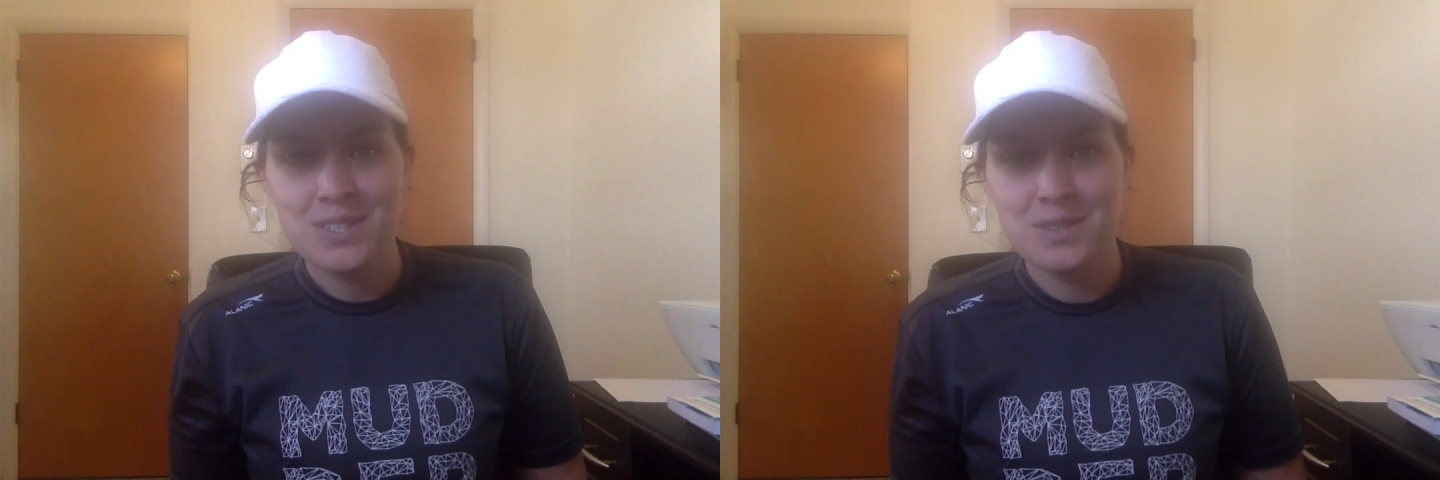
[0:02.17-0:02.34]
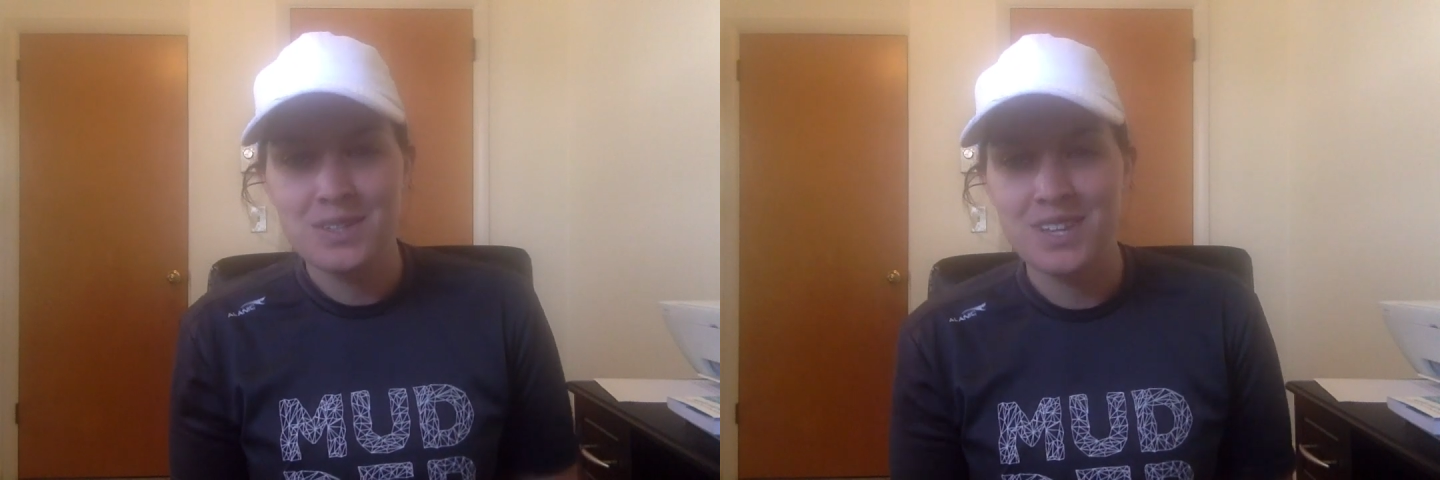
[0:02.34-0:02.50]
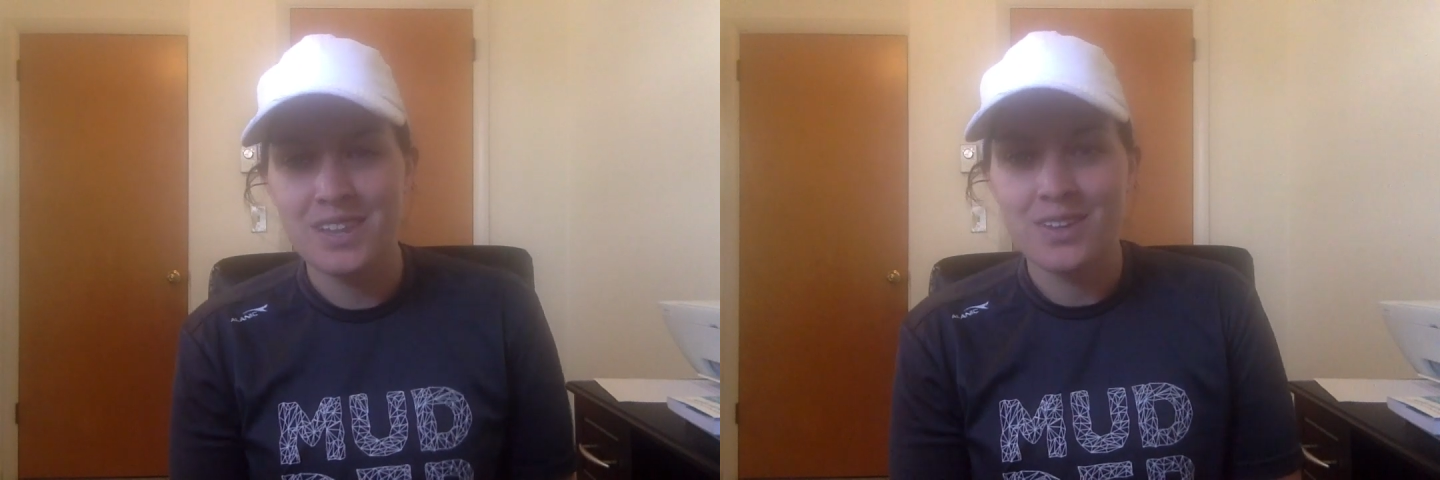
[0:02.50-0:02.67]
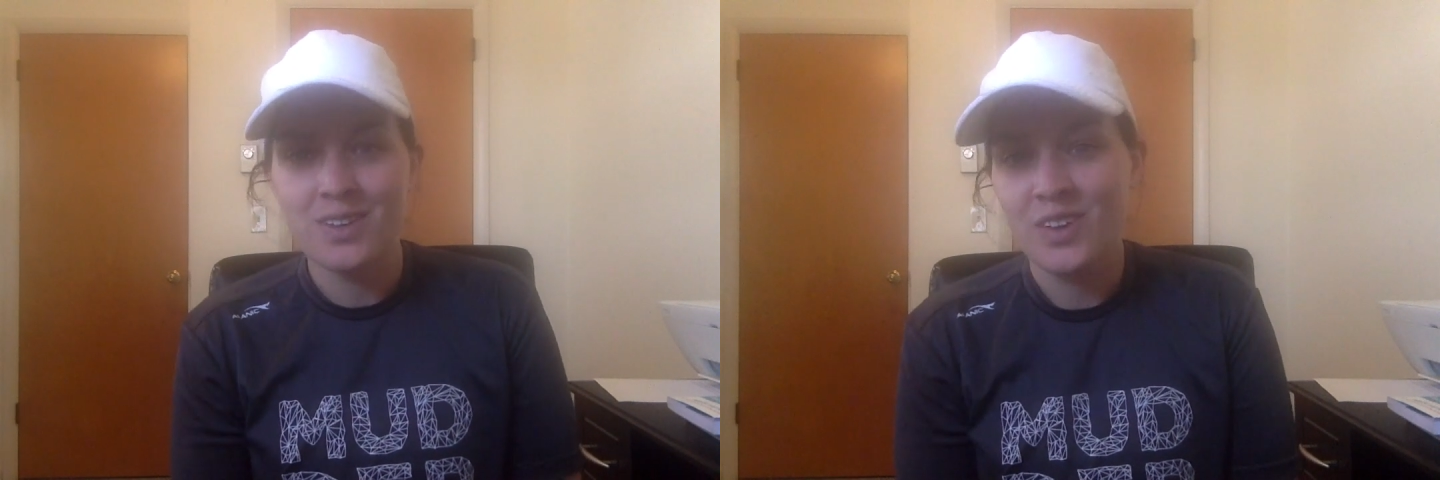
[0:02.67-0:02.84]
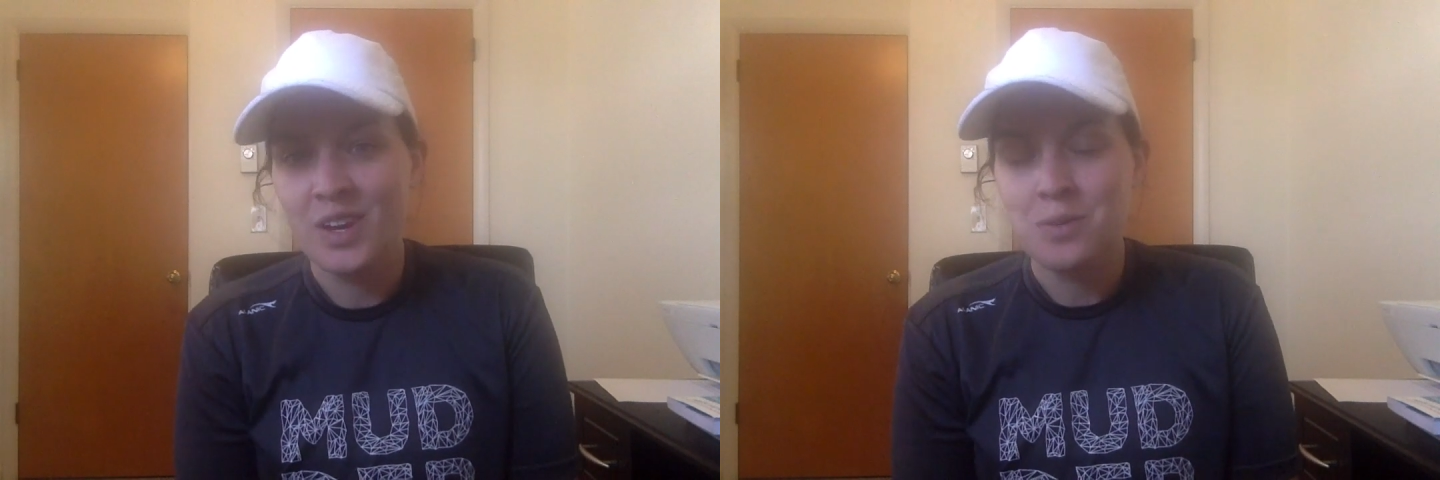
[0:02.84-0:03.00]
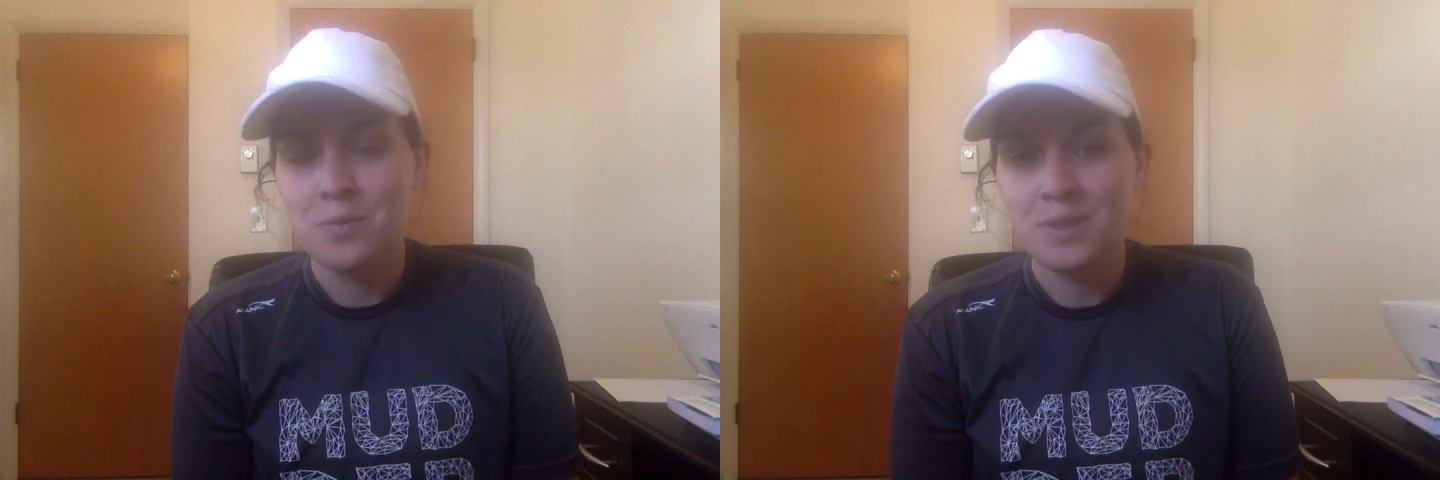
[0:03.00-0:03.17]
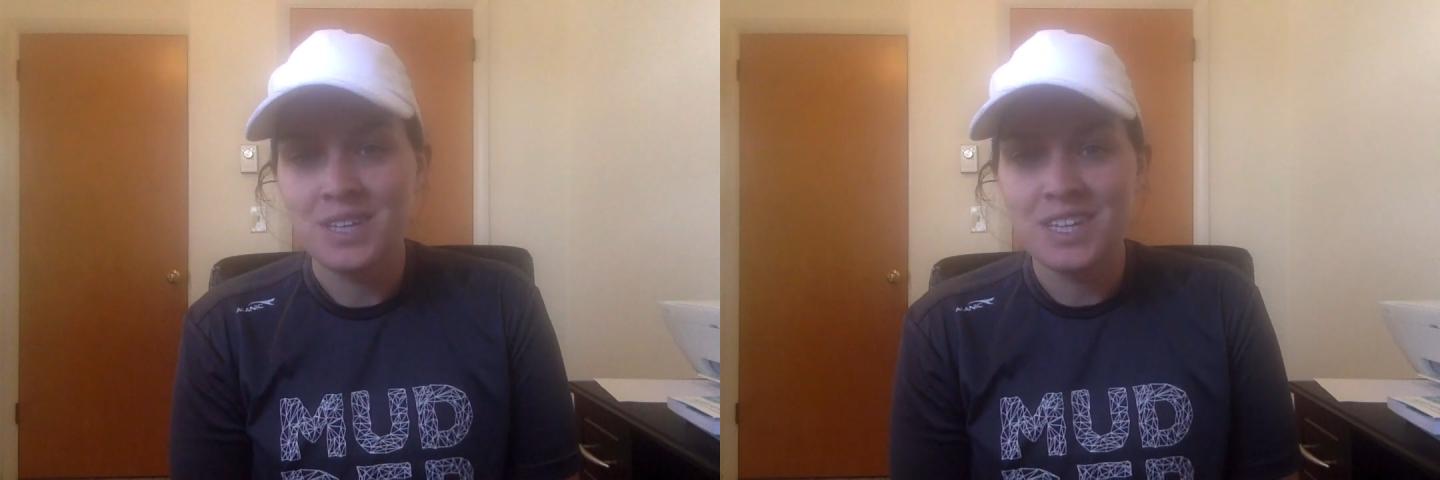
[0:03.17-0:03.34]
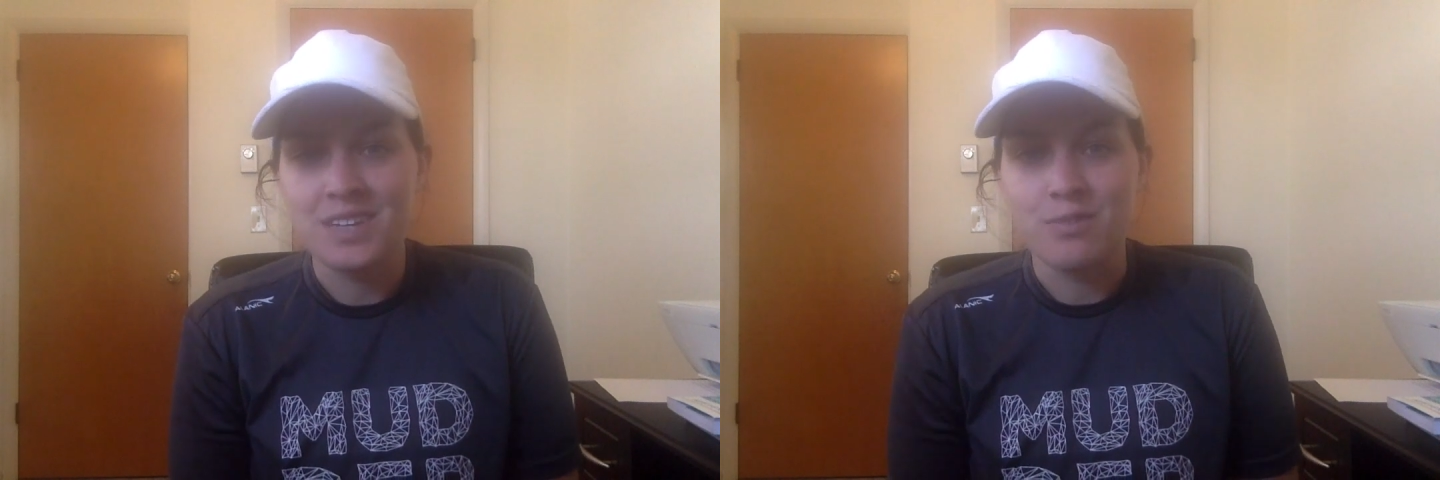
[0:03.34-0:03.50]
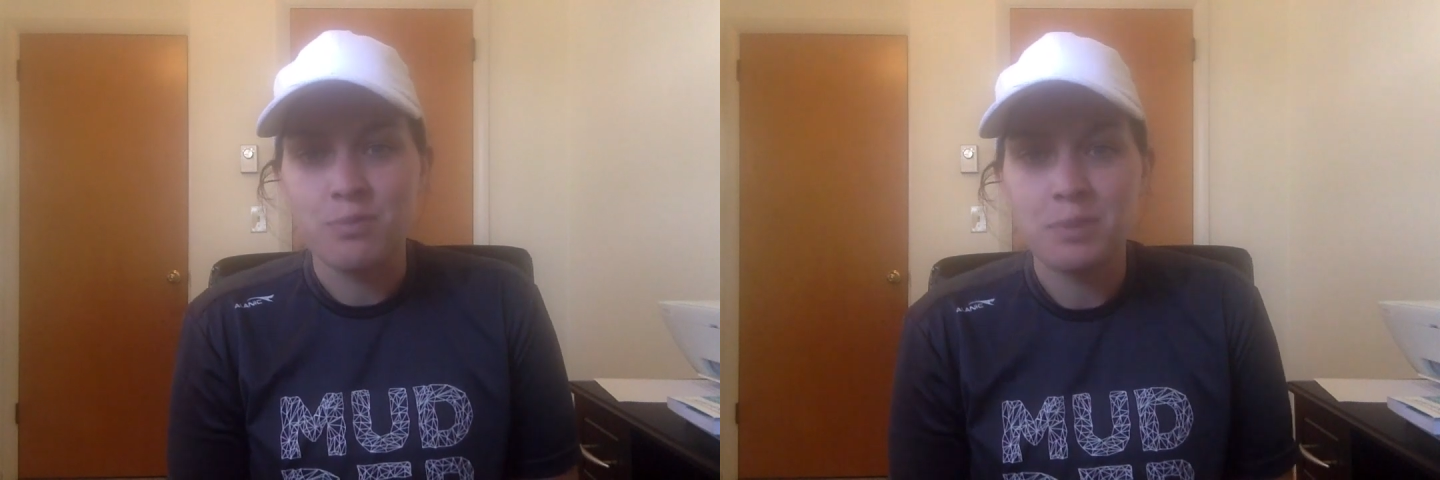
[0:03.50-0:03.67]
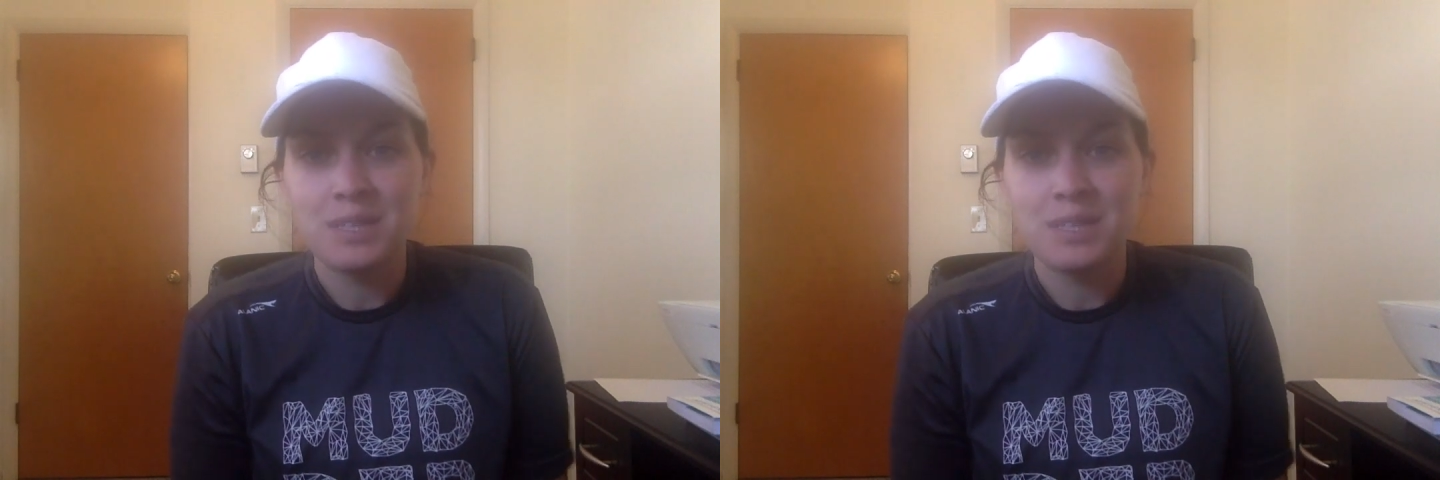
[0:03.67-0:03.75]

to another great week of